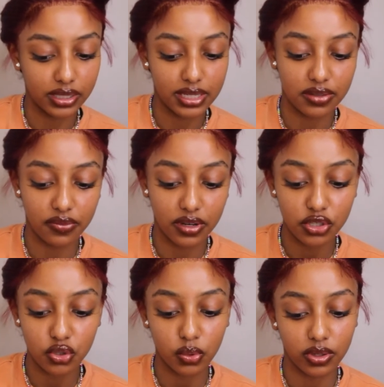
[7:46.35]
because if it is
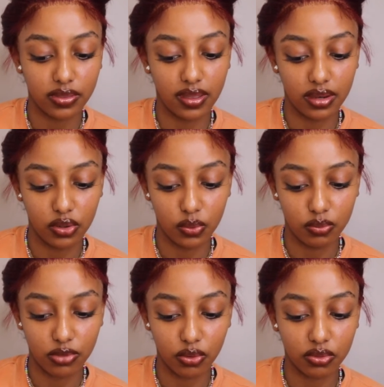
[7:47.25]
short then you
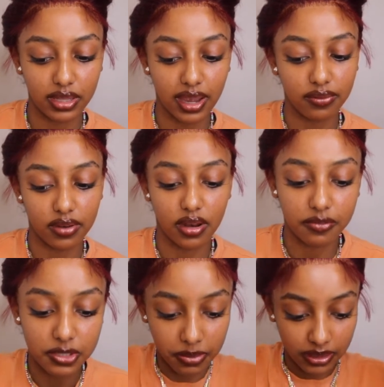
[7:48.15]
don't really have enough
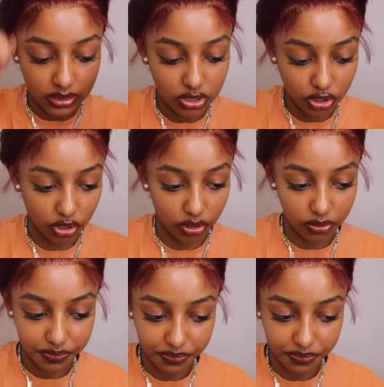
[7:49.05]
space to curl.